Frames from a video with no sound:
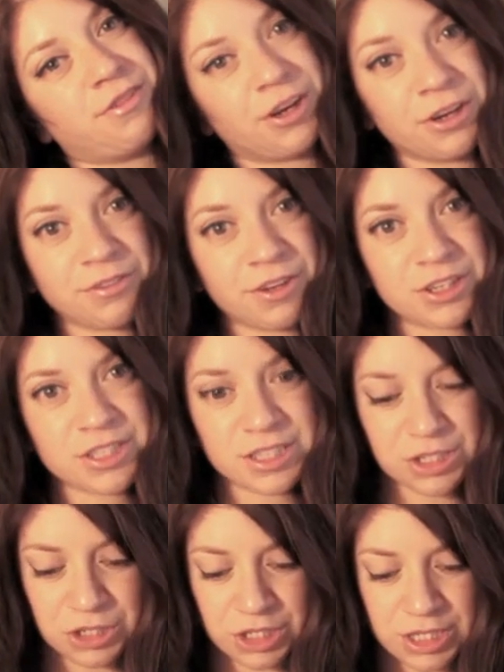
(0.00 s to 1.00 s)
very, very
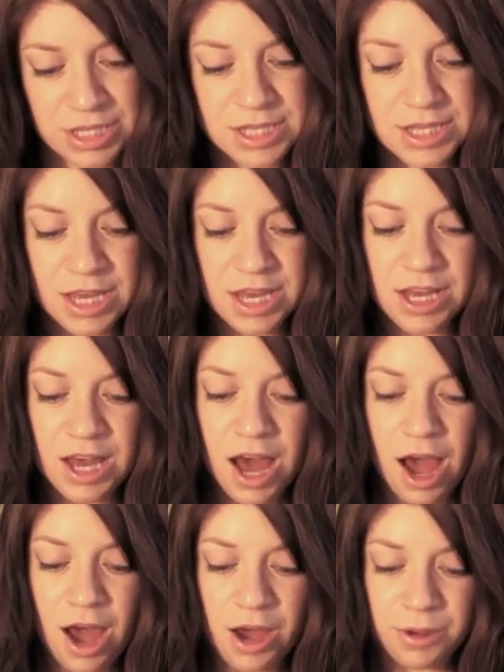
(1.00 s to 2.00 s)
serious.
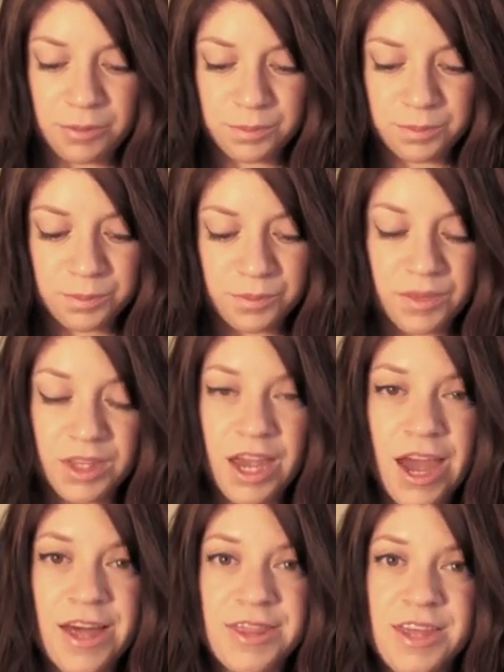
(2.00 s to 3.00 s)
And
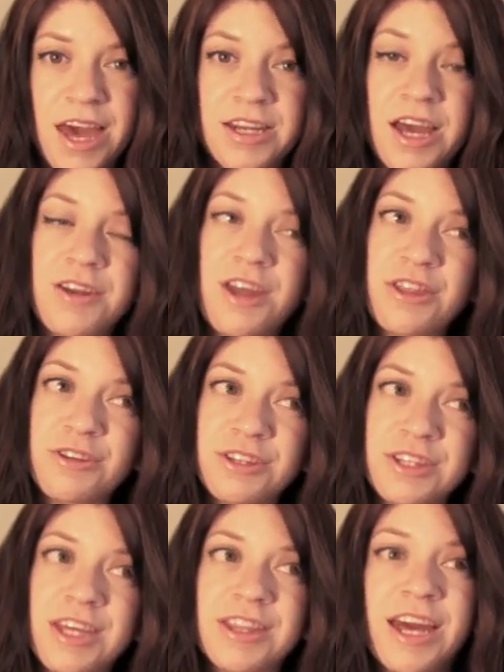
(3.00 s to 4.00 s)
then another
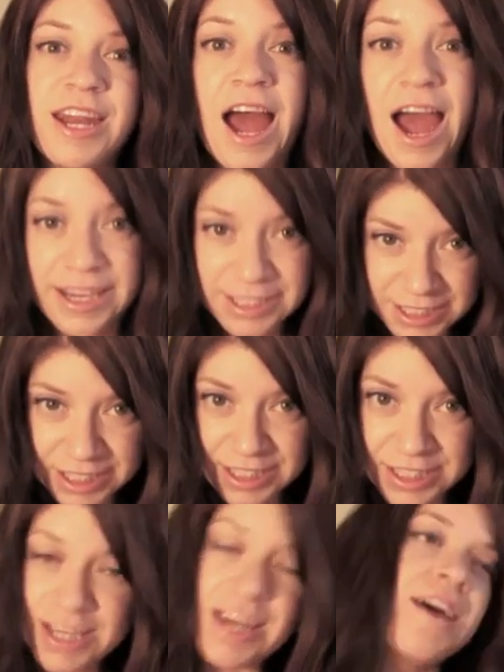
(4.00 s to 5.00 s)
thing that I
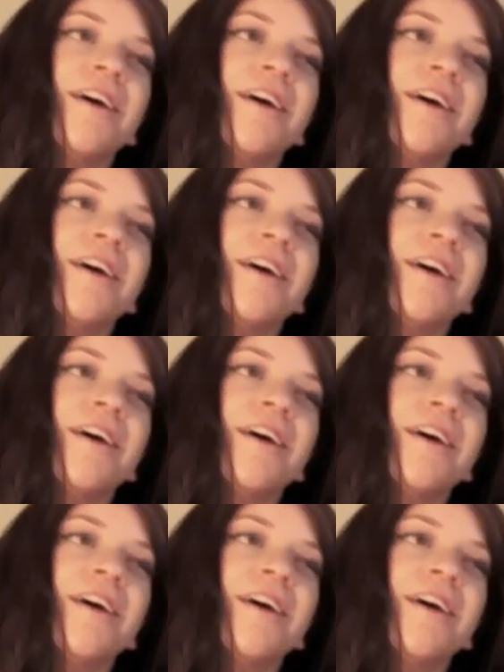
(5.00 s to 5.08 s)
did